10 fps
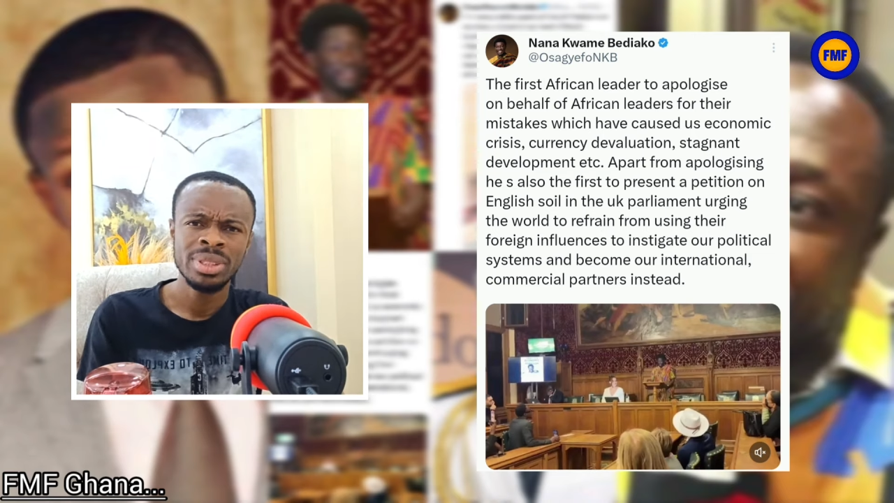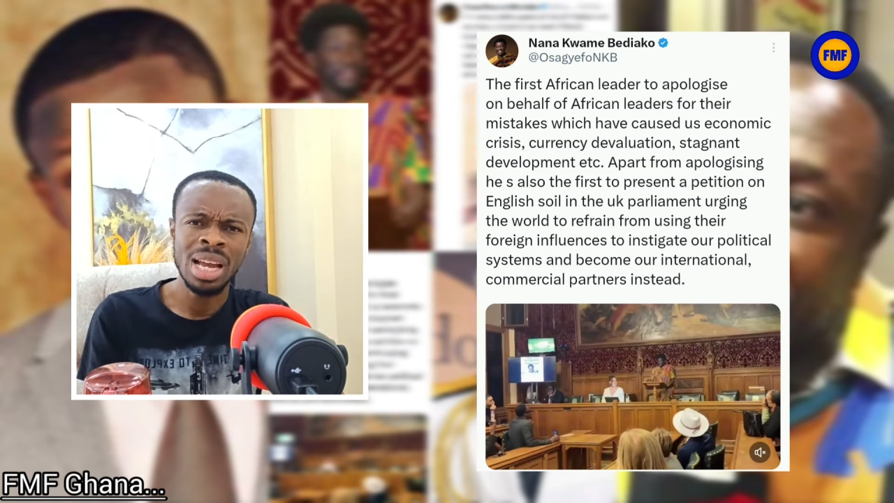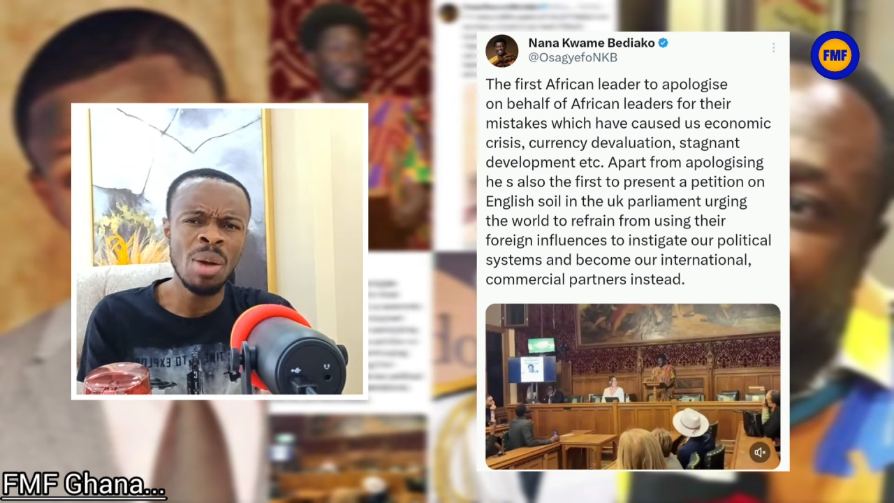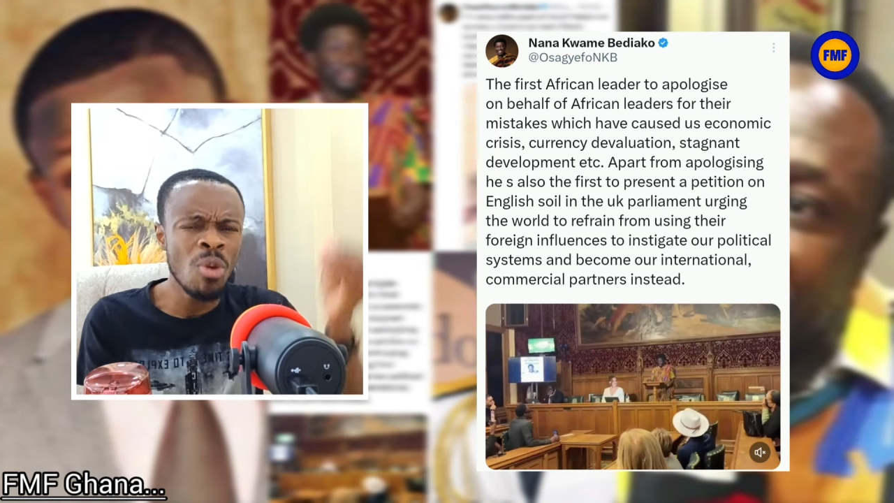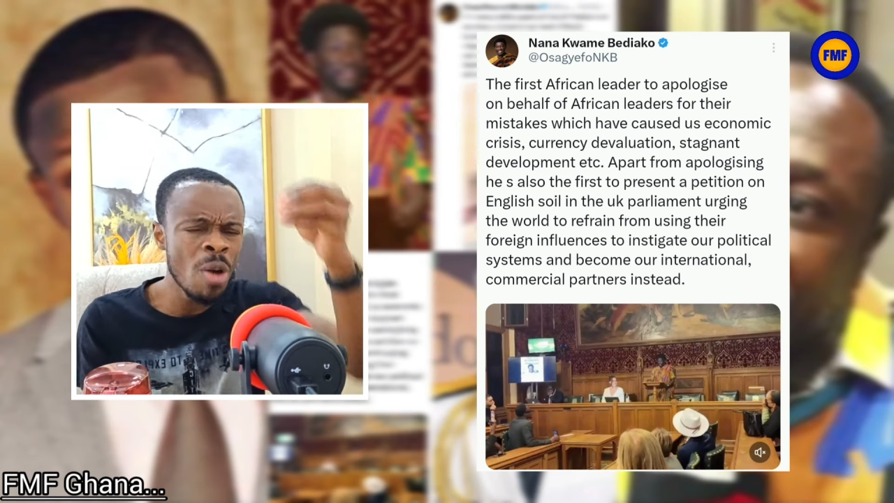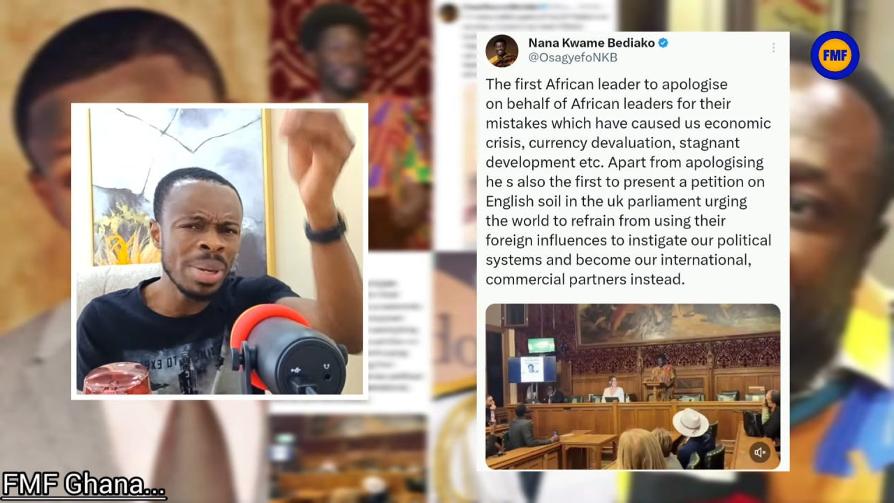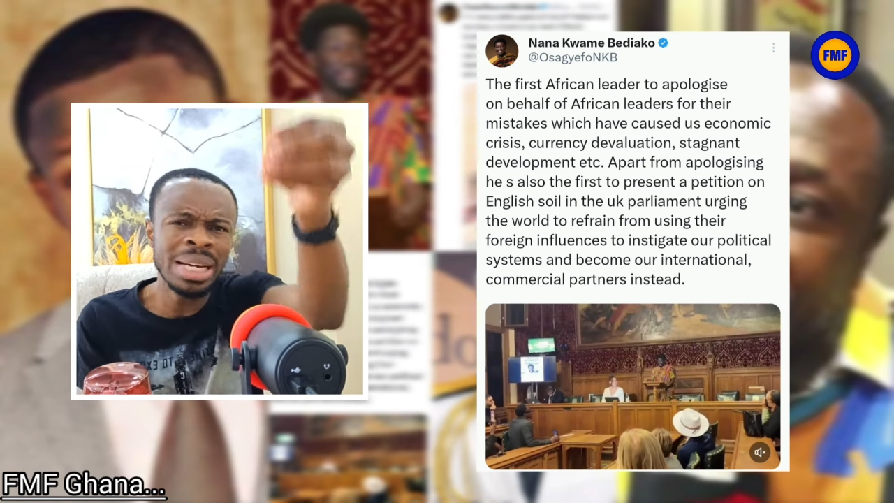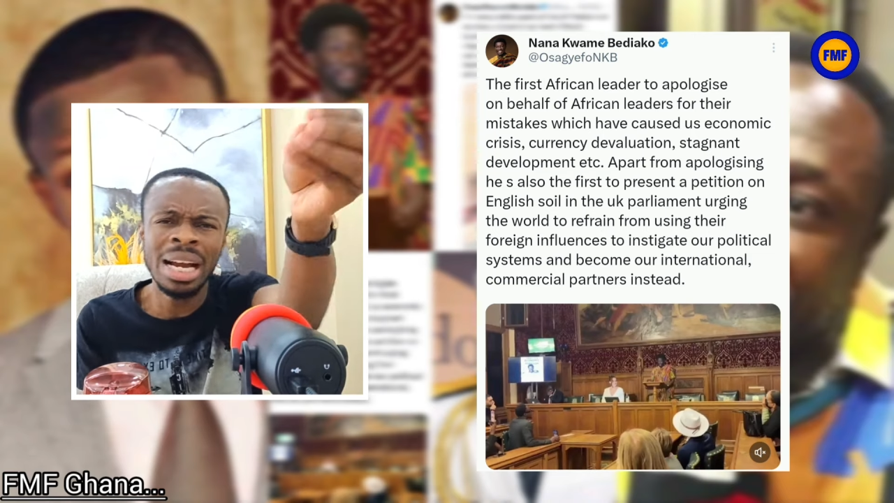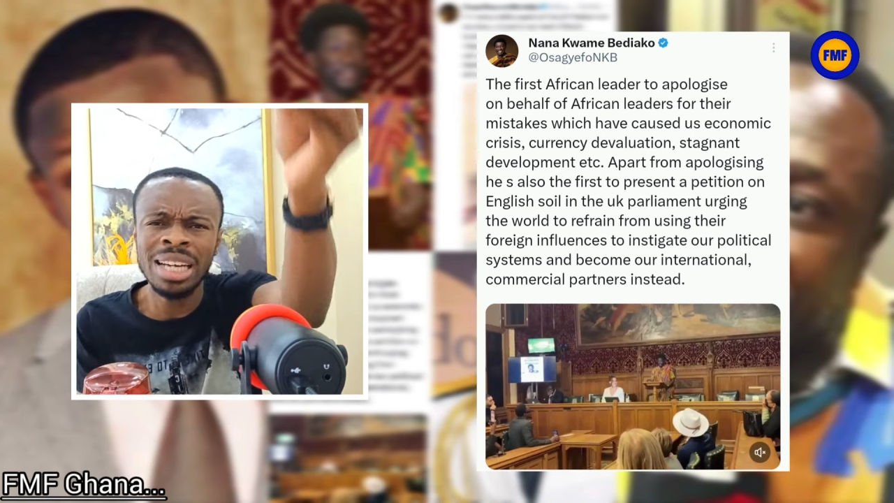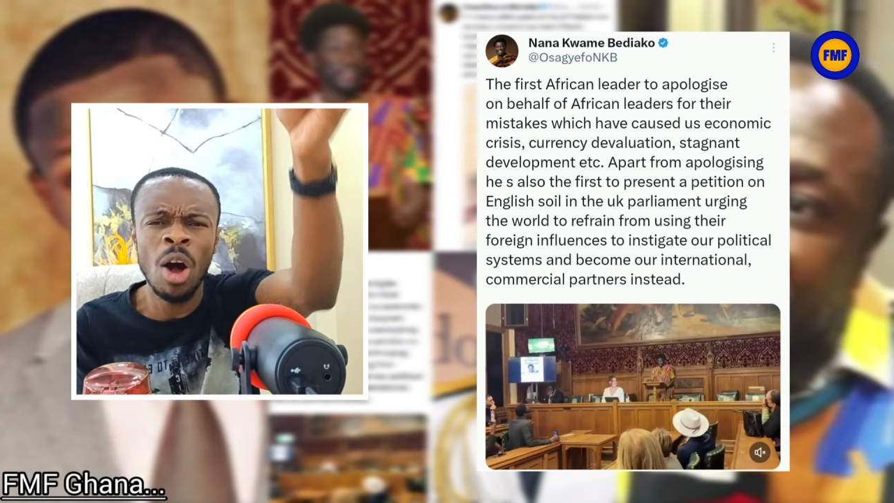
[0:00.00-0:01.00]
Emu obi
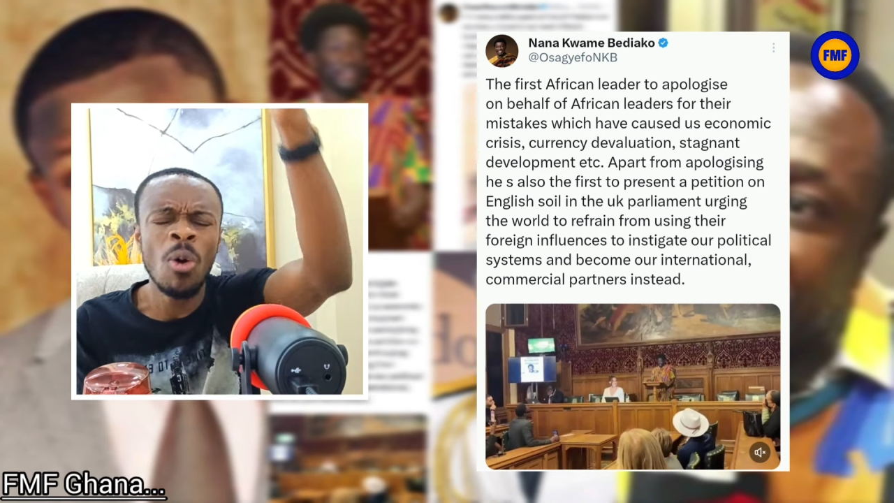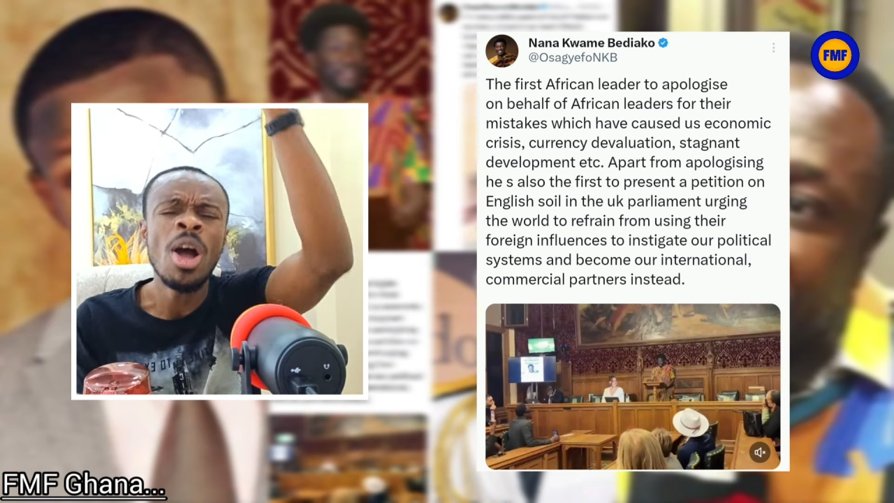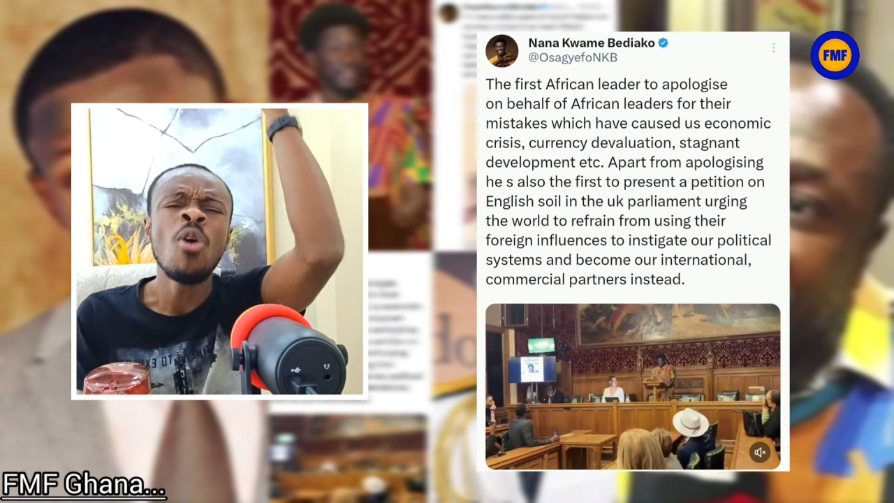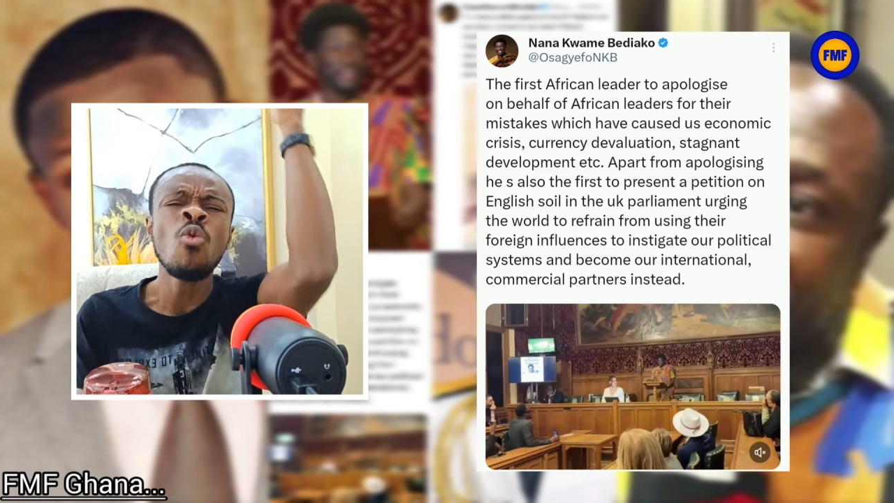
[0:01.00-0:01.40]
na da o,